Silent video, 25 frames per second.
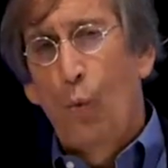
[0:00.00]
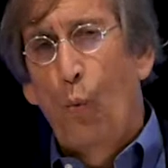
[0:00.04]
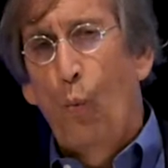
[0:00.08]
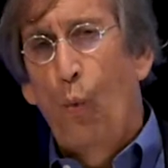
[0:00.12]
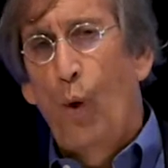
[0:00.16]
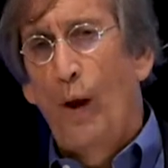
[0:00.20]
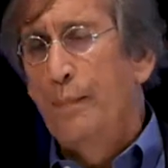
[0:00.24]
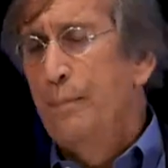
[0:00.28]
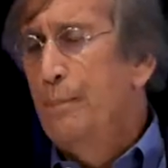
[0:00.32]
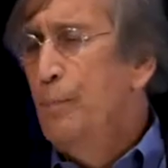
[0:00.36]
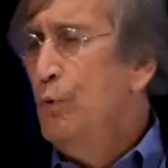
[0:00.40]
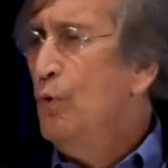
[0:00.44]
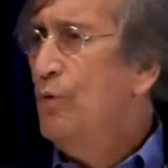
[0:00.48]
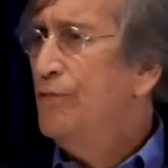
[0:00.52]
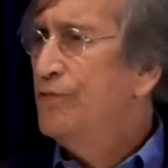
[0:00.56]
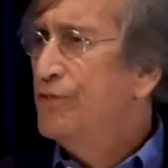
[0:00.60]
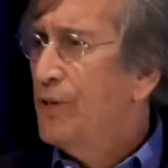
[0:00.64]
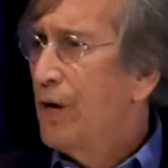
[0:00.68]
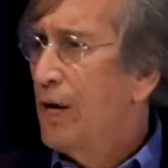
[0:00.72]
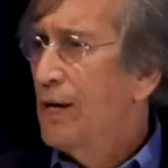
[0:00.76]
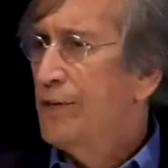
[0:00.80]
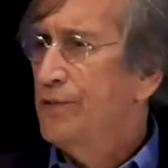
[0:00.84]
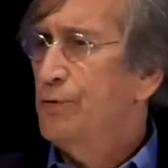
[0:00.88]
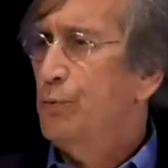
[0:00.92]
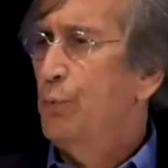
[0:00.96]
what
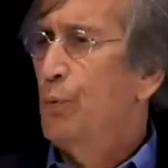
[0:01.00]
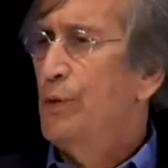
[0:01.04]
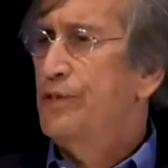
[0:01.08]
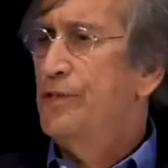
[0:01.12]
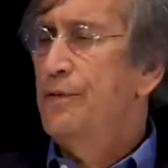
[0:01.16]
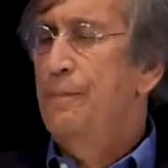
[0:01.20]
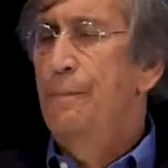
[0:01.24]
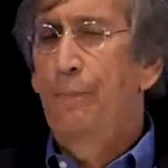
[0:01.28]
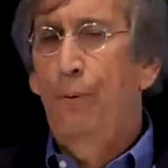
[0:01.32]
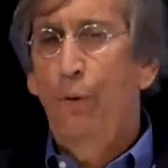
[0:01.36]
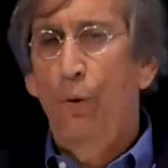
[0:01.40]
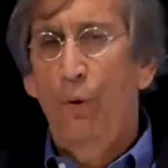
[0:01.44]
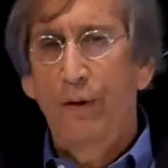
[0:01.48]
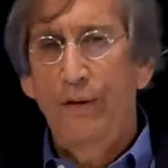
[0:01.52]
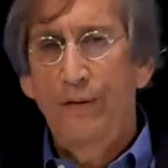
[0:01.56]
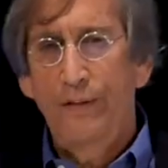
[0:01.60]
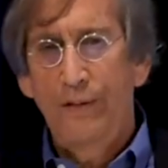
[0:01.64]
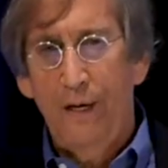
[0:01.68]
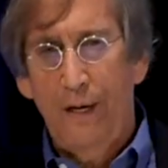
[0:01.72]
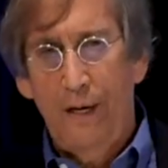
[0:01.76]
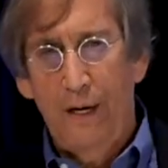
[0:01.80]
moves us, what's important